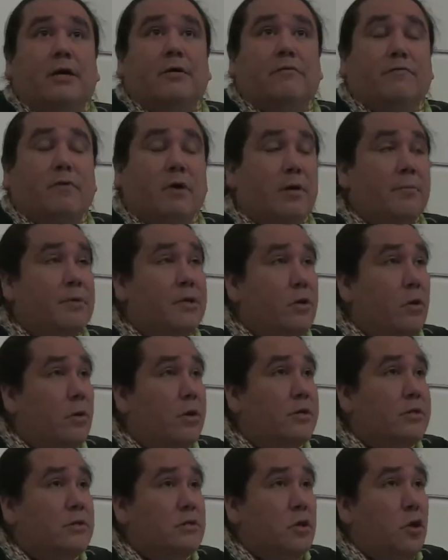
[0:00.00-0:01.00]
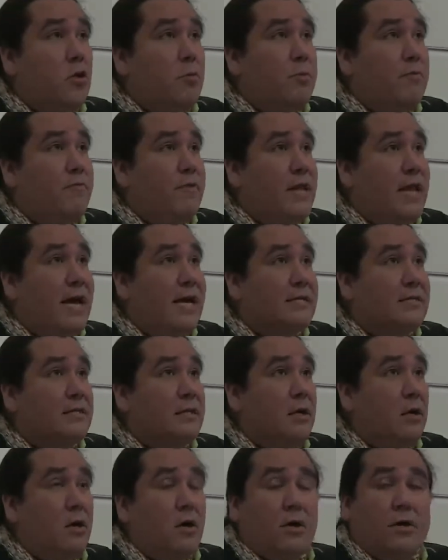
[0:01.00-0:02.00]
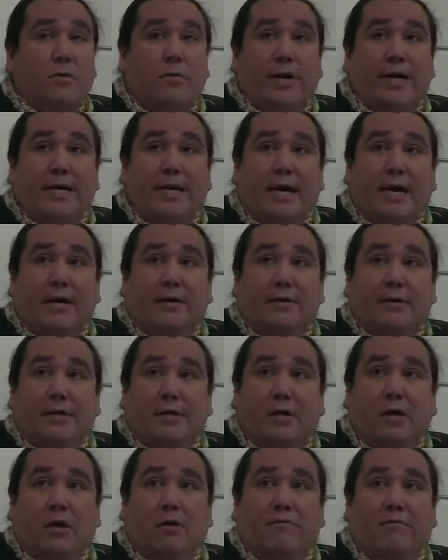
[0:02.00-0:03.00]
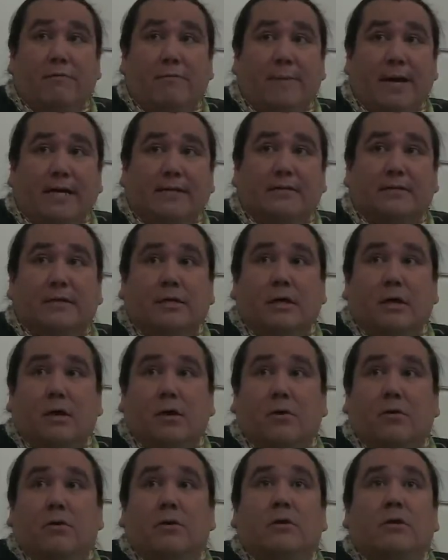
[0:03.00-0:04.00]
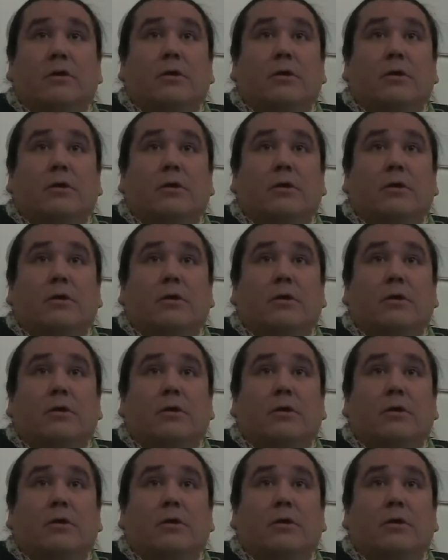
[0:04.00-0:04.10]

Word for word: from the north slope of Alaska all the way down to the Gulf of Mexico,